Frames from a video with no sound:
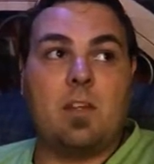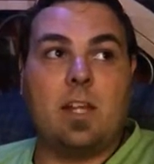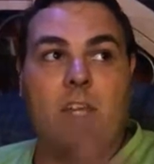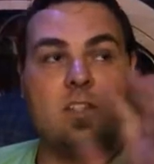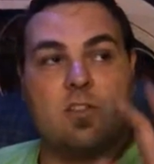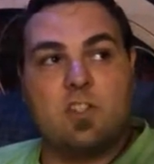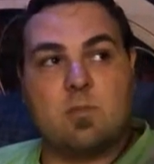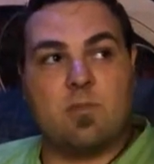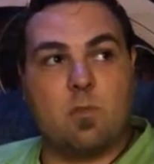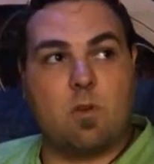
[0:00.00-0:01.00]
Like I told you
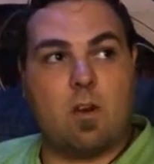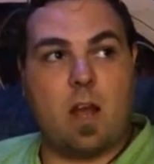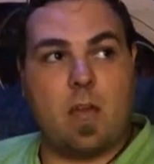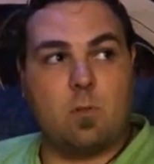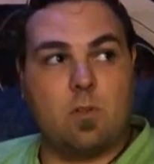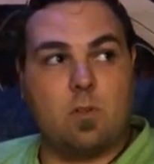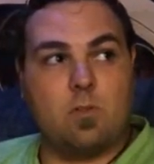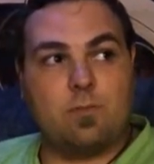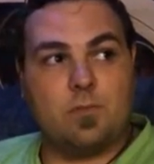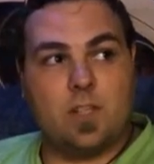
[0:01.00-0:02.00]
before, I
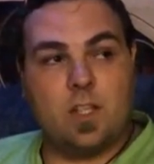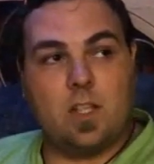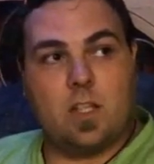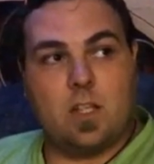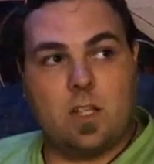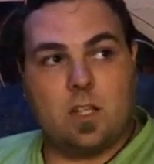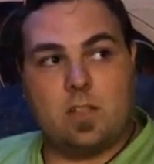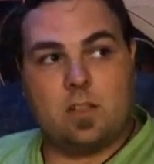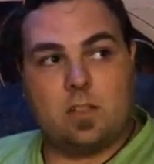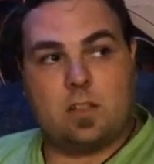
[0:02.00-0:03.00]
will
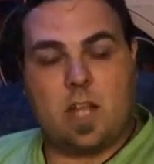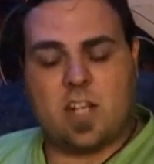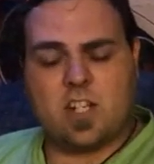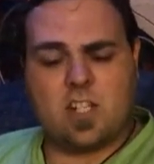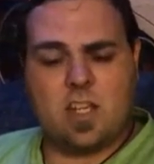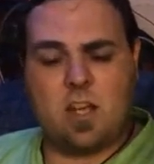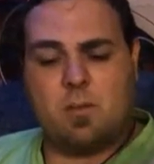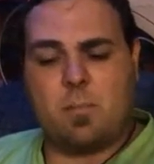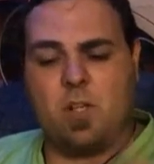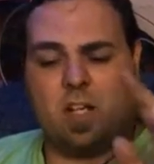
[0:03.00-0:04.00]
actually
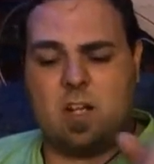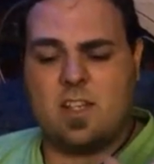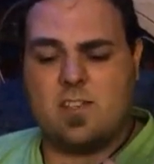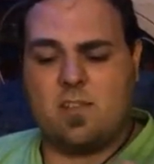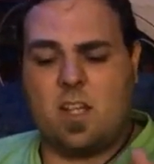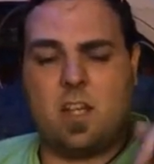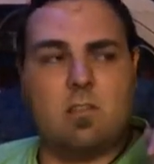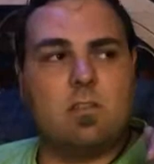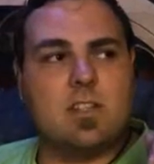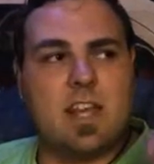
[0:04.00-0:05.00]
I'll put it on this
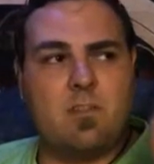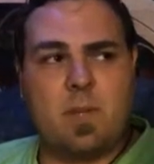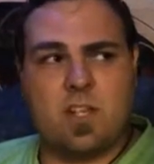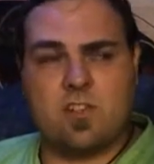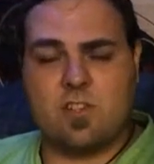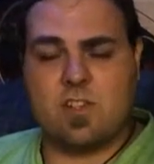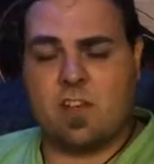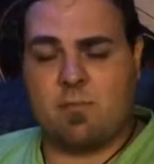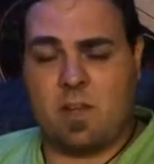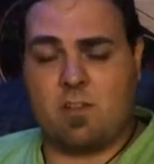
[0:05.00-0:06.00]
video because I have pictures
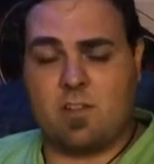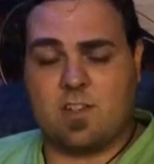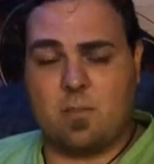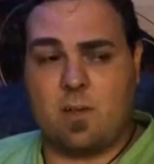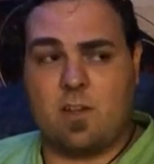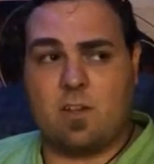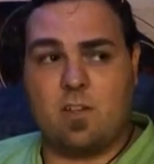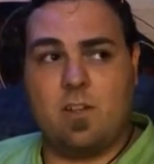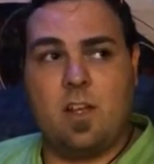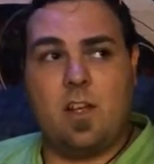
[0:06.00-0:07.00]
of my crystal
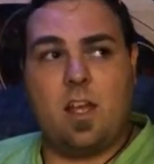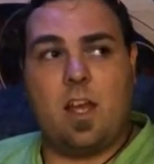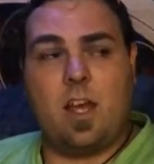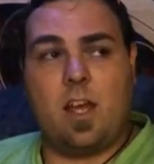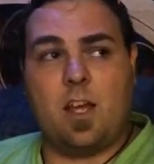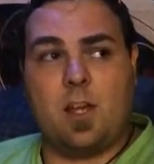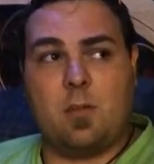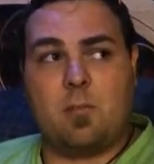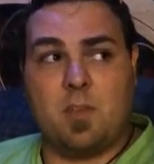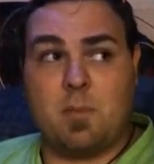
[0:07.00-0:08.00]
ball,
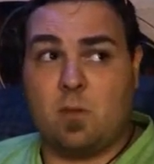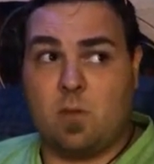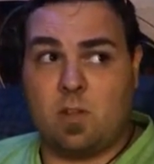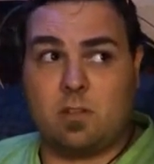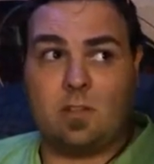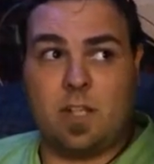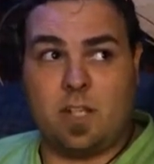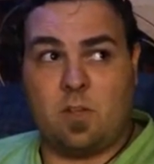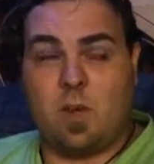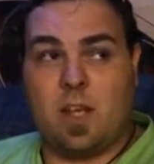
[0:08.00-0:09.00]
the big one
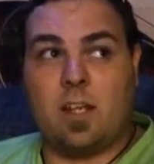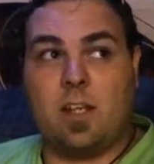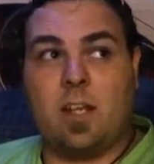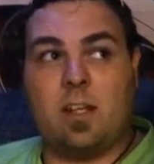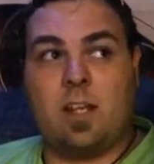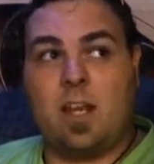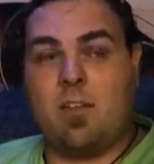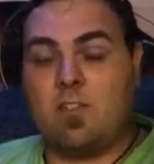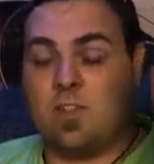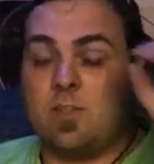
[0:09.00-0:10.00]
anyway, and then I
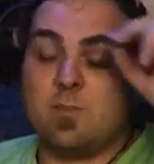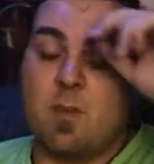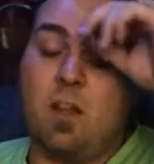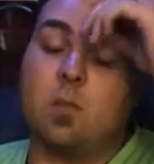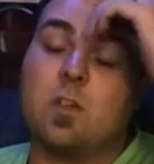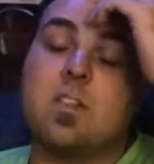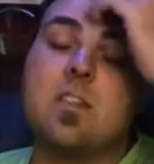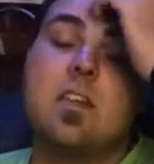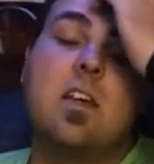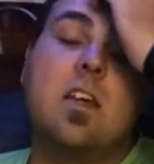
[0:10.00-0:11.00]
have the two smaller
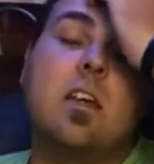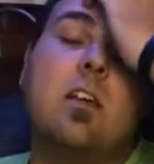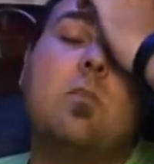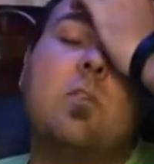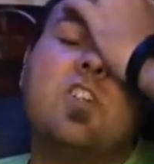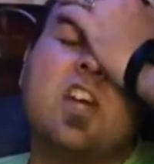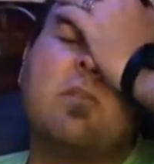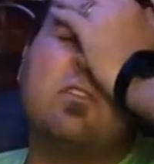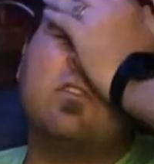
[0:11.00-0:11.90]
ones, which I